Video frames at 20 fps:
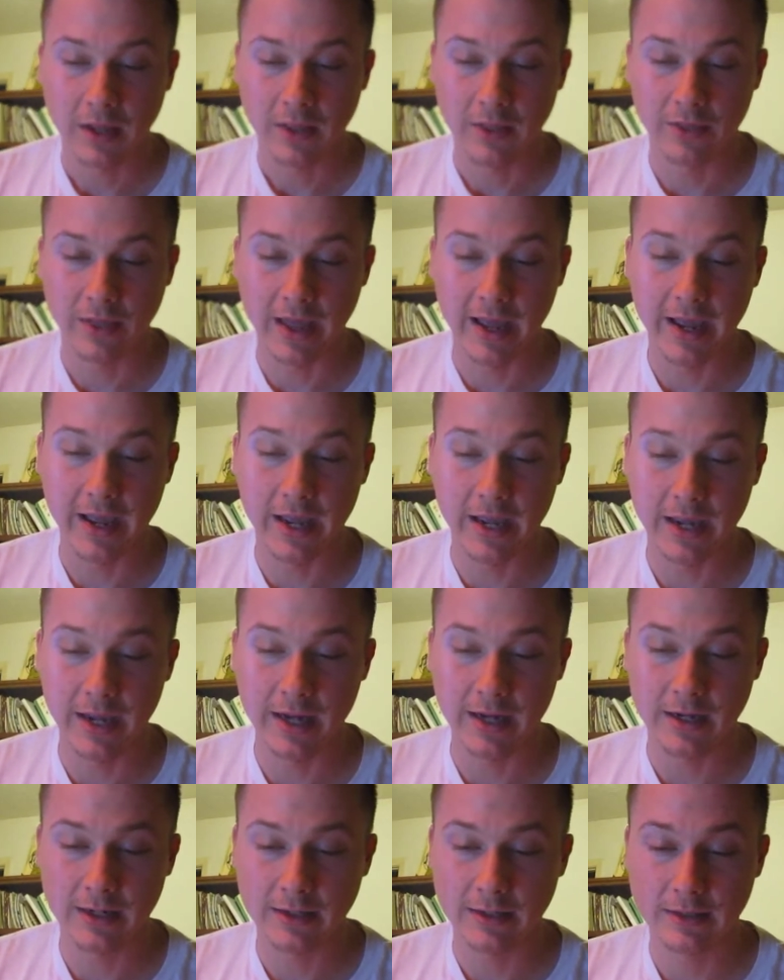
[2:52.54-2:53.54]

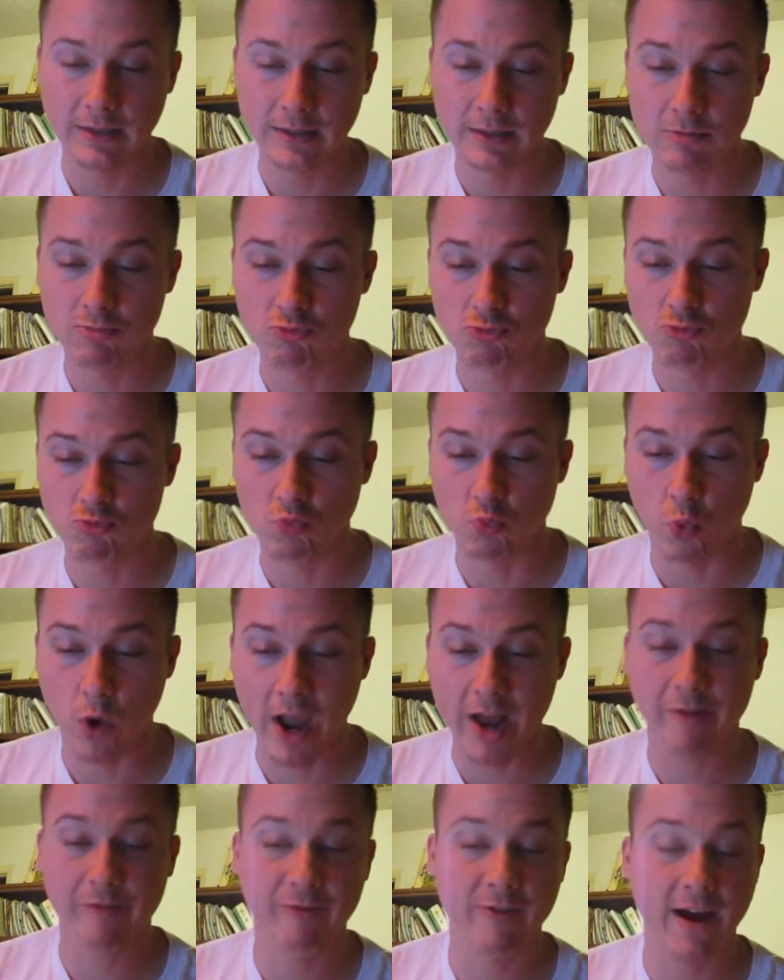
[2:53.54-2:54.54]
They
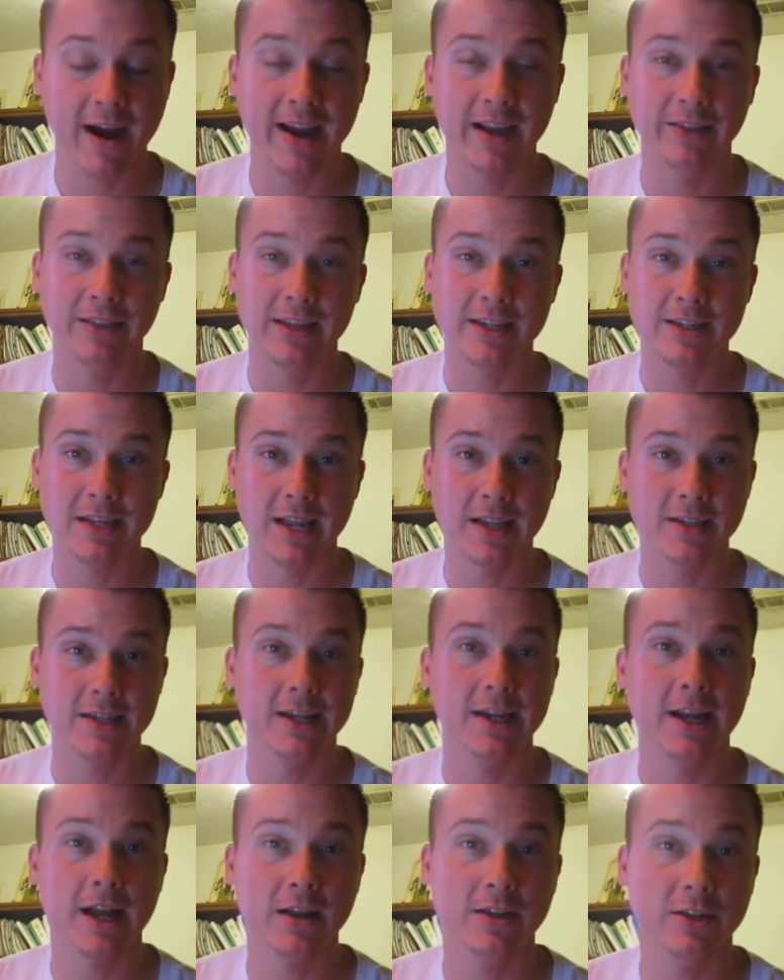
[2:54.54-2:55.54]
ratified this as
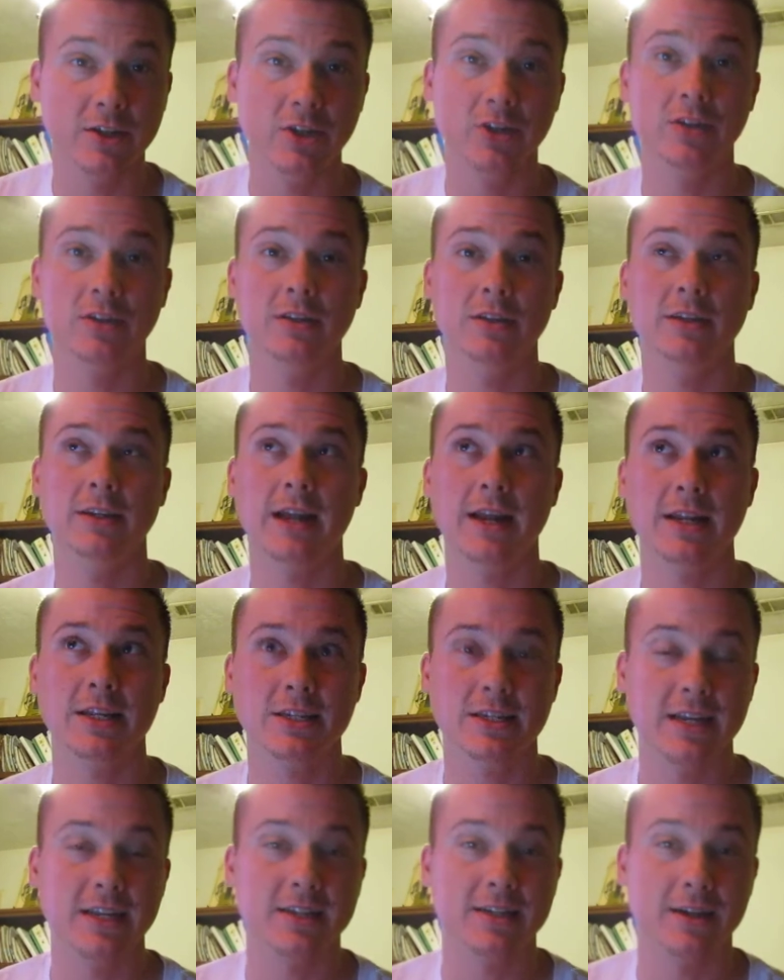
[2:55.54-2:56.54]
the United
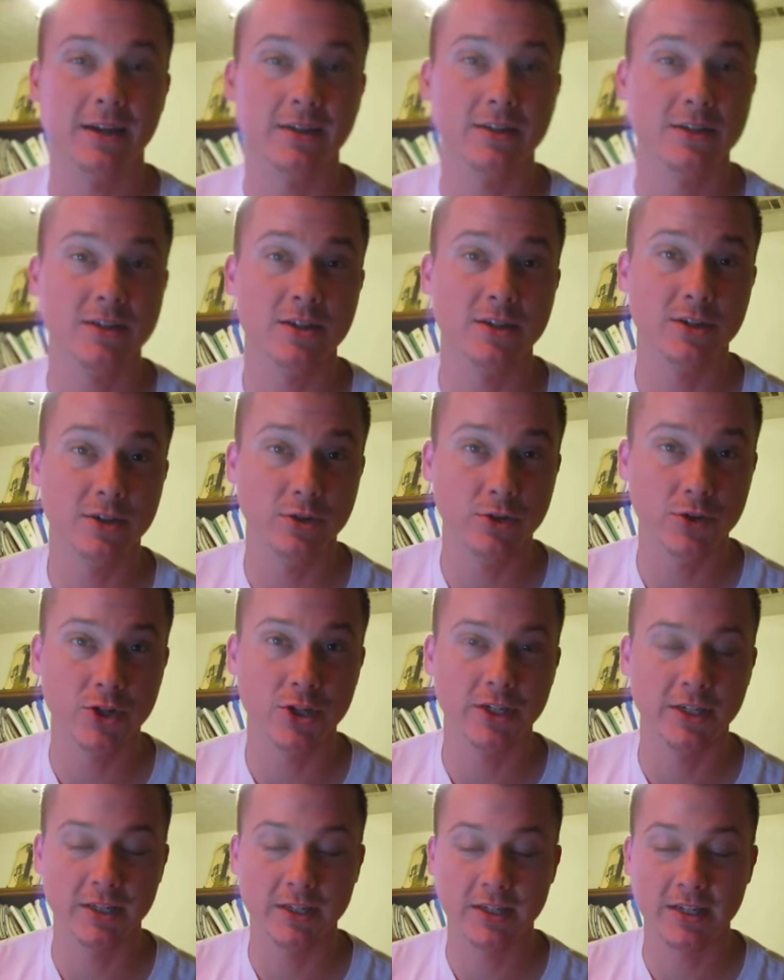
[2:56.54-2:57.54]
States
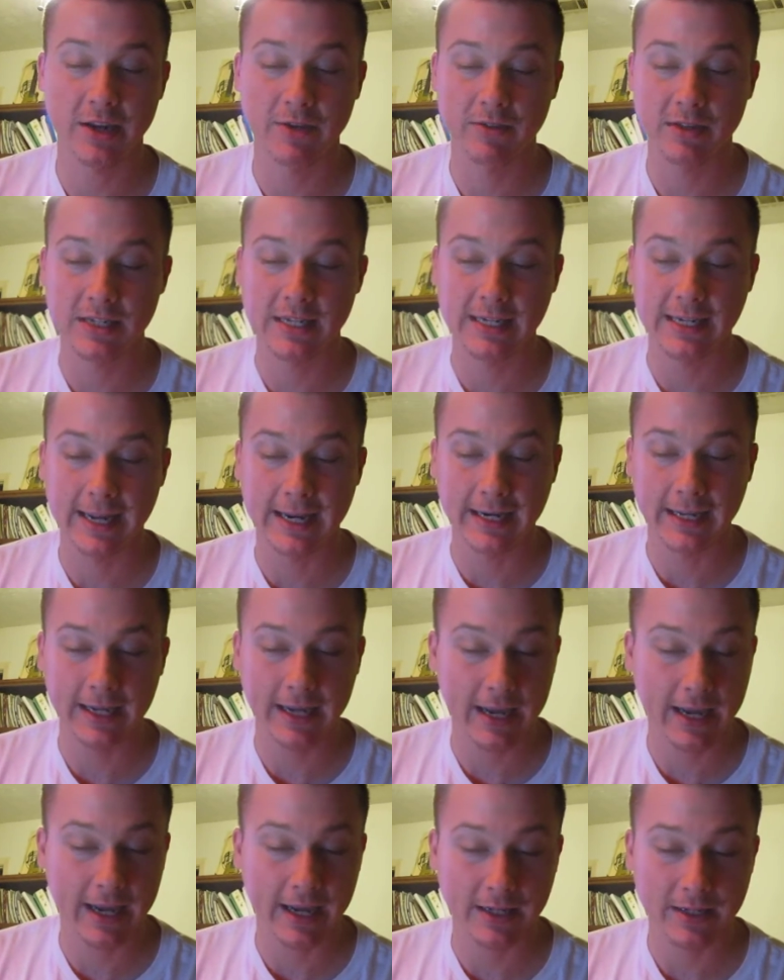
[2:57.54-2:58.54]
Constitution in
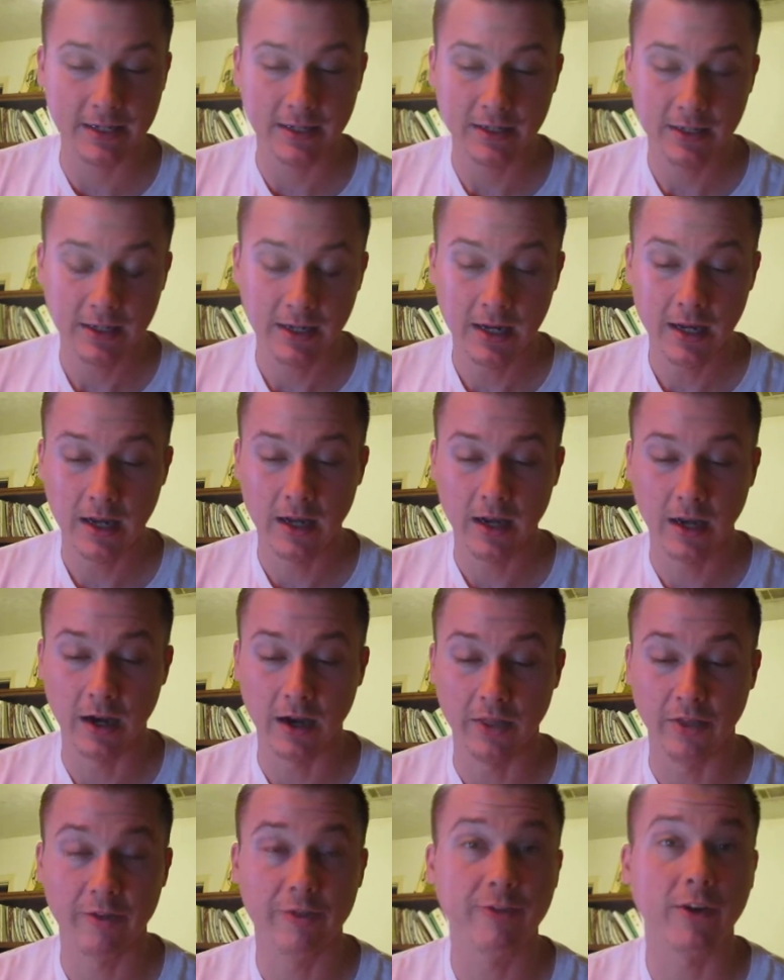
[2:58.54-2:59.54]
1788,
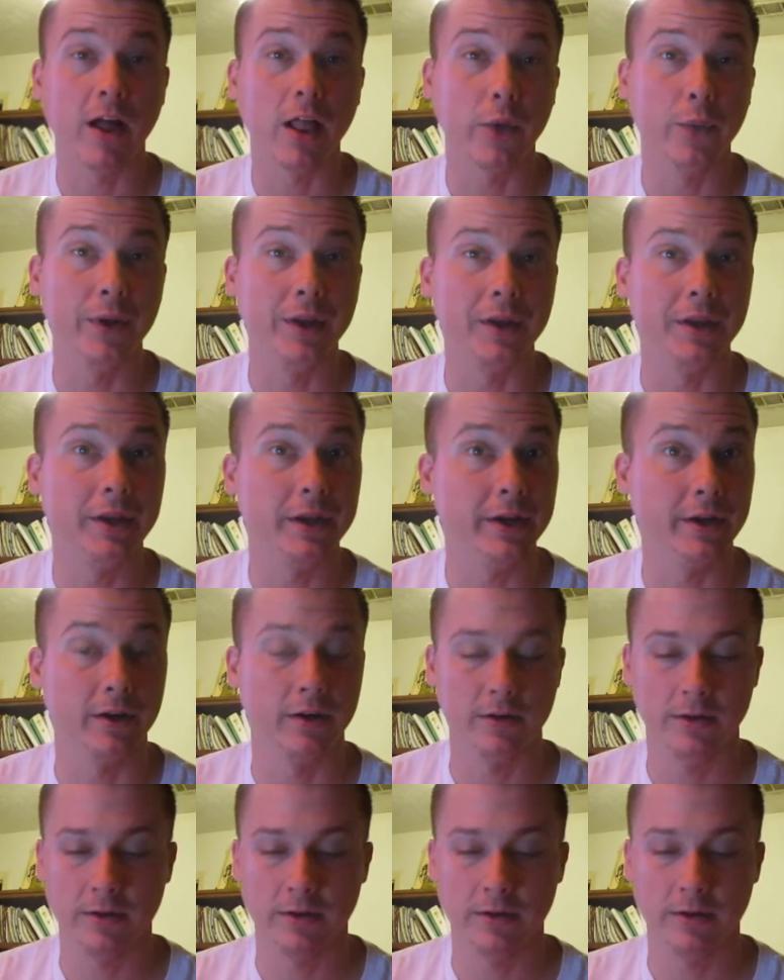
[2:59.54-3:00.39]
the following year.